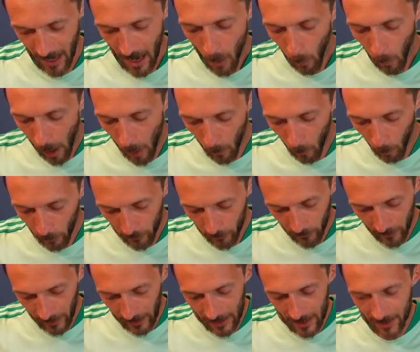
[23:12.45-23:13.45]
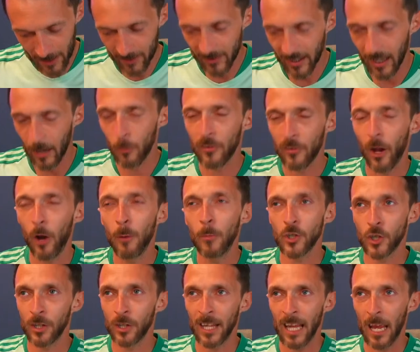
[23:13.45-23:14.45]
What I was thinking at the time was, how much
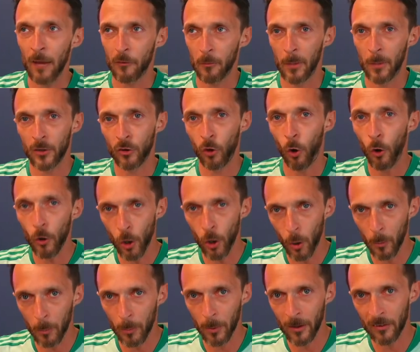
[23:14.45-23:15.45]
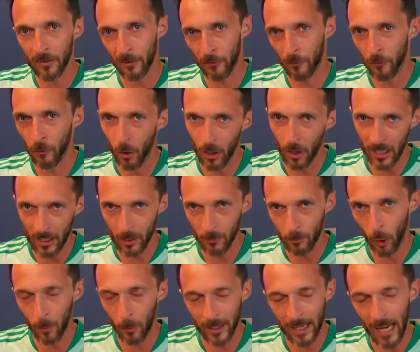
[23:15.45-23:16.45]
could I get from our Torop? Because I thought I could
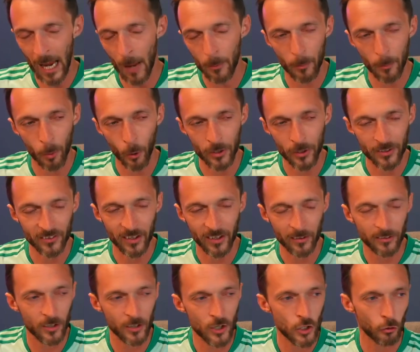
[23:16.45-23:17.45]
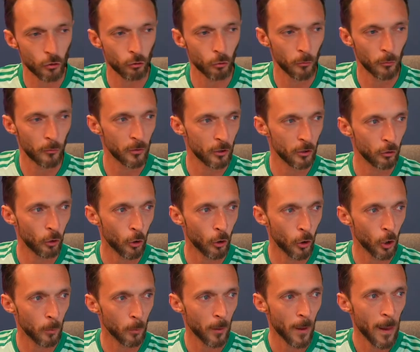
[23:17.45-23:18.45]
probably get about 0.6ish or so for the
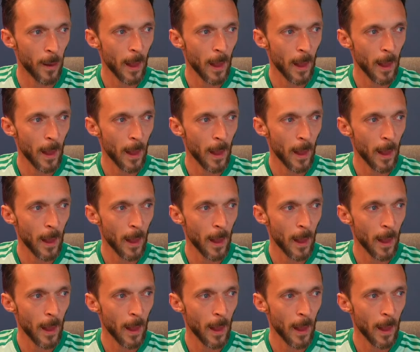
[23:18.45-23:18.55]
Torop.